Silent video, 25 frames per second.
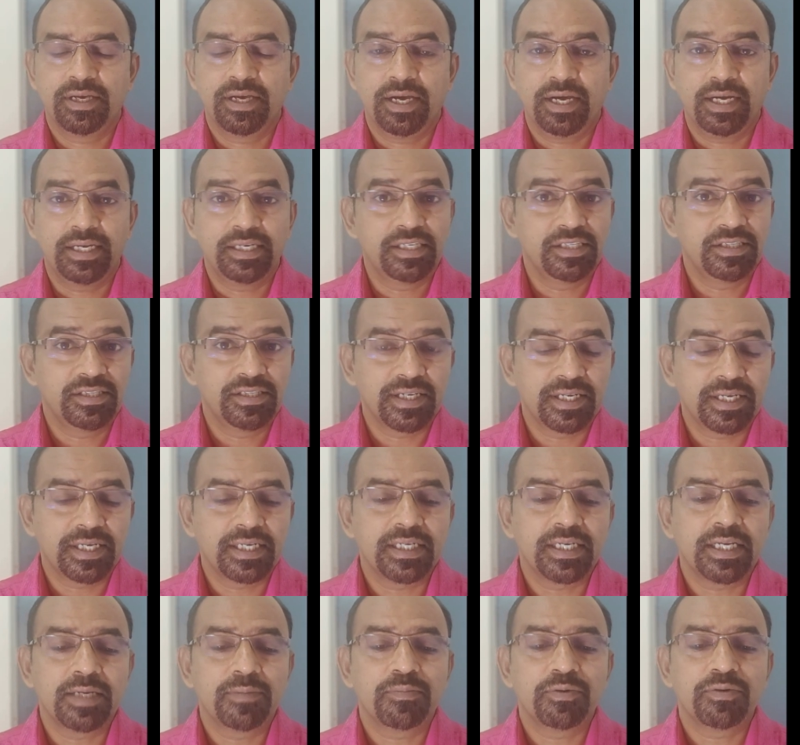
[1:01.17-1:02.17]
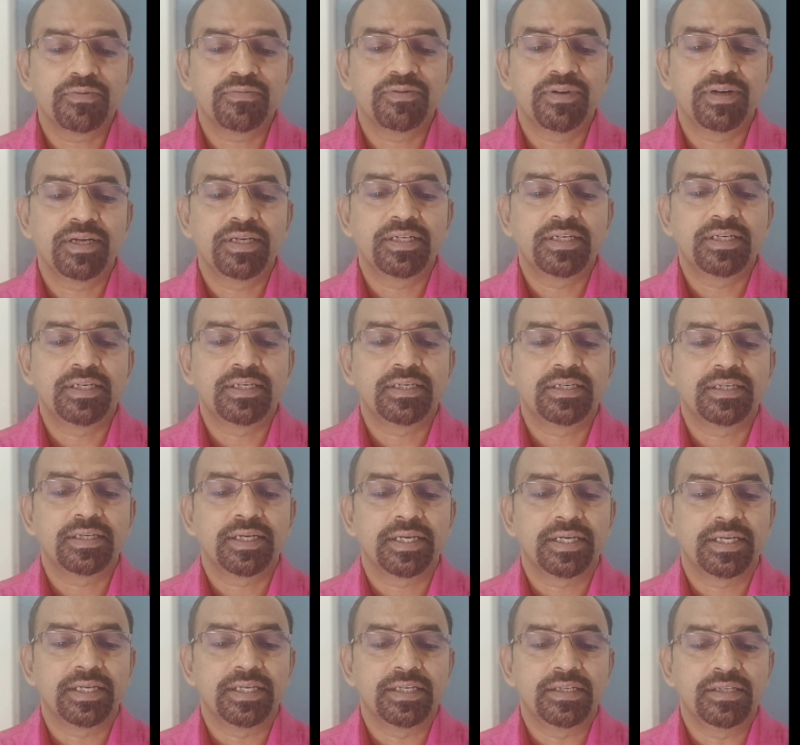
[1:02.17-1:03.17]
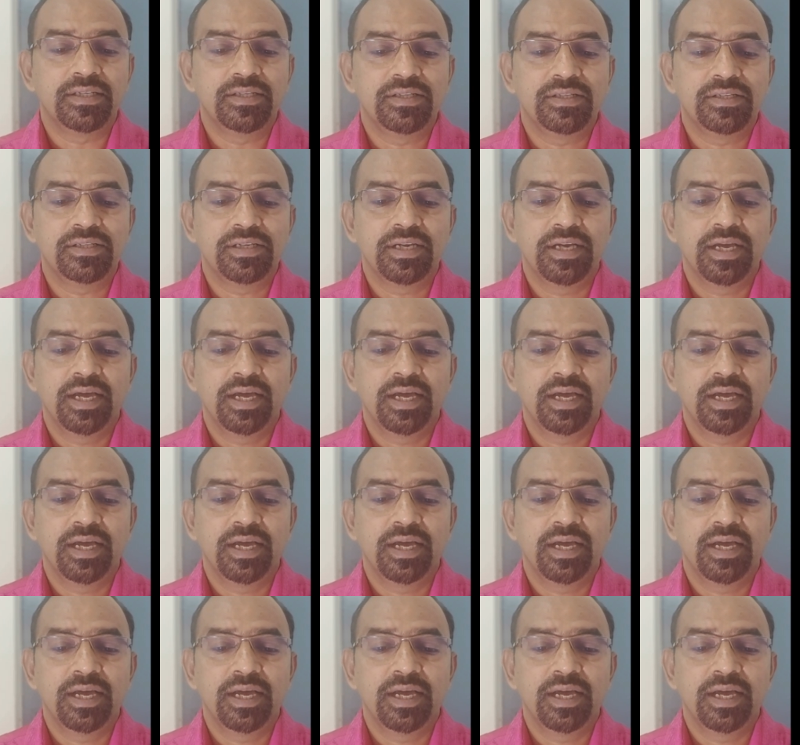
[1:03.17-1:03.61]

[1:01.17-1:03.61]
And the second type of letter is